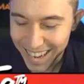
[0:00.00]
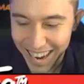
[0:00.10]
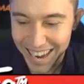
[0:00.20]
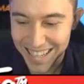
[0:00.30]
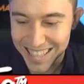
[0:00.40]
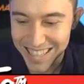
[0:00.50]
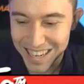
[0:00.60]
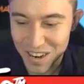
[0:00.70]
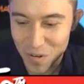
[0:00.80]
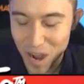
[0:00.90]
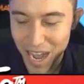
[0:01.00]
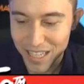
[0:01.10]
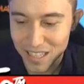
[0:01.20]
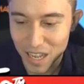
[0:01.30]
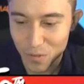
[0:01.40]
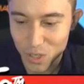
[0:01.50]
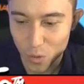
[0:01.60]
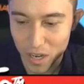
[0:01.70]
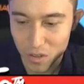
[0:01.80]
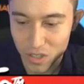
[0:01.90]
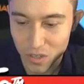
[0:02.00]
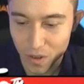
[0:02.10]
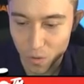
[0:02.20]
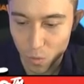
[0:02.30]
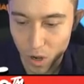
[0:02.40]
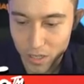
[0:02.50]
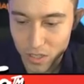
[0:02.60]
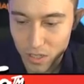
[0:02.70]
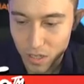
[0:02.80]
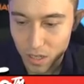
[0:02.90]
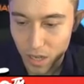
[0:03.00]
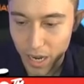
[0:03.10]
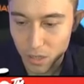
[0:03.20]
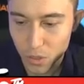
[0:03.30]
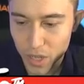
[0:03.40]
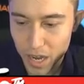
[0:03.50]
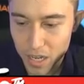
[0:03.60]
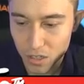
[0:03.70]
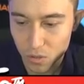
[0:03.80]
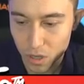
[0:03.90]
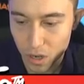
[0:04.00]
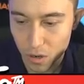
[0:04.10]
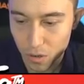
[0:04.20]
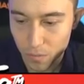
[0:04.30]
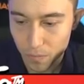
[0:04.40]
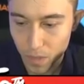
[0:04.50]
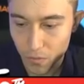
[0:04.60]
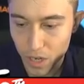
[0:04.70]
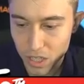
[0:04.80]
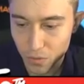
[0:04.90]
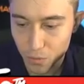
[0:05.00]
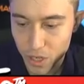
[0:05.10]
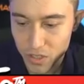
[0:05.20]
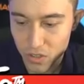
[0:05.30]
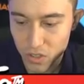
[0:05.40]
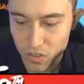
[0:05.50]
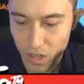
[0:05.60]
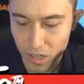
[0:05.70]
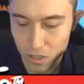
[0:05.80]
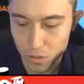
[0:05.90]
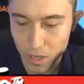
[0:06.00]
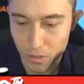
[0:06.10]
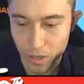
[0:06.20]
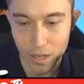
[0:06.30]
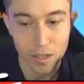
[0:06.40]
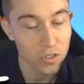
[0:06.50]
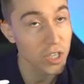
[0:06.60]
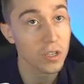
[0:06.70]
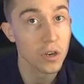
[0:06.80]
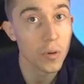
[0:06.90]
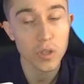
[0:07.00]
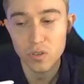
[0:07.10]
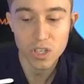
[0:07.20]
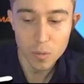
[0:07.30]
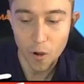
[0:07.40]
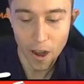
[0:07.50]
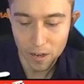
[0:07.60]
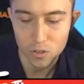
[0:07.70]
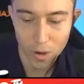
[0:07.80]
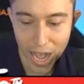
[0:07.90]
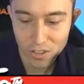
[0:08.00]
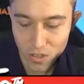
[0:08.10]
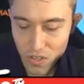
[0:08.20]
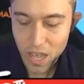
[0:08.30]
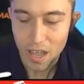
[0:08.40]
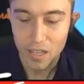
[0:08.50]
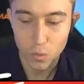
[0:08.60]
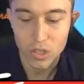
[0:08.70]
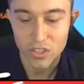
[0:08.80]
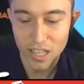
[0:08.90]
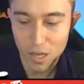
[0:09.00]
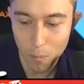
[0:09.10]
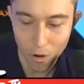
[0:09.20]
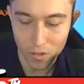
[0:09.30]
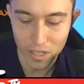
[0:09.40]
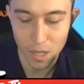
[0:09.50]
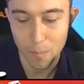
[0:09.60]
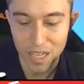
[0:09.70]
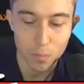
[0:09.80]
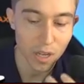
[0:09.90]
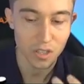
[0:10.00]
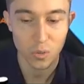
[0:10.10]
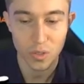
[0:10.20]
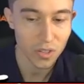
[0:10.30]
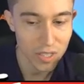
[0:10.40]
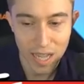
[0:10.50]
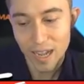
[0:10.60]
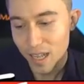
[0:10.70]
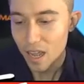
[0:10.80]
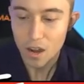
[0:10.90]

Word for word: All right, so I can definitely tornado this if I want. I don't think I need to, though. If he doesn't freeze, it's just not going to do anything. See, knowing those inter interactions is what sets apart like the best players with this deck